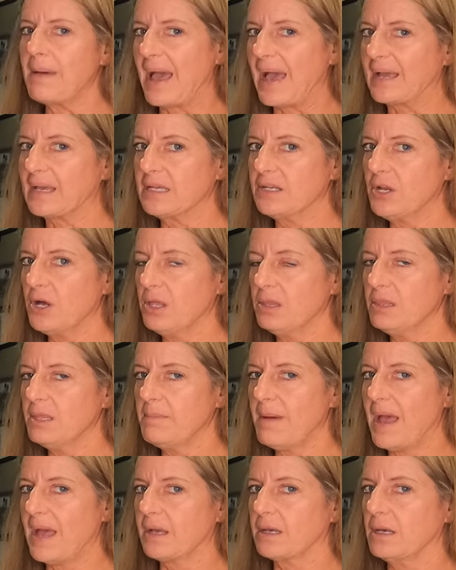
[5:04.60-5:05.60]
backing on the
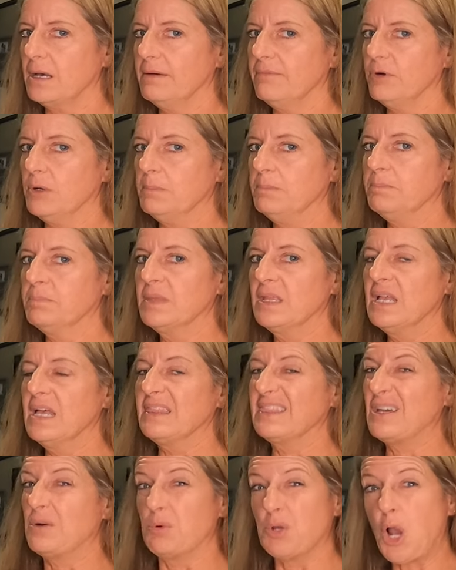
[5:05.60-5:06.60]
back of them
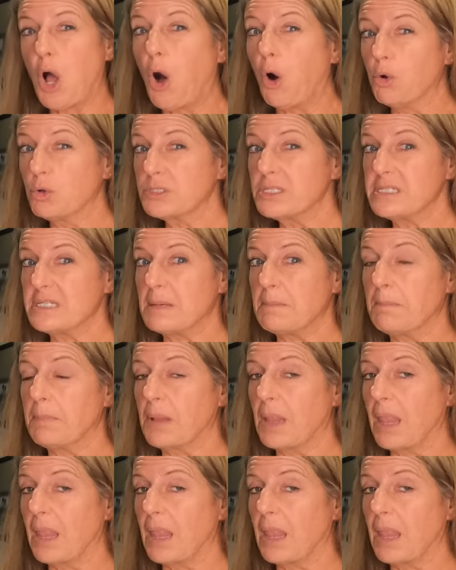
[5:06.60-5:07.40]
that would hold it in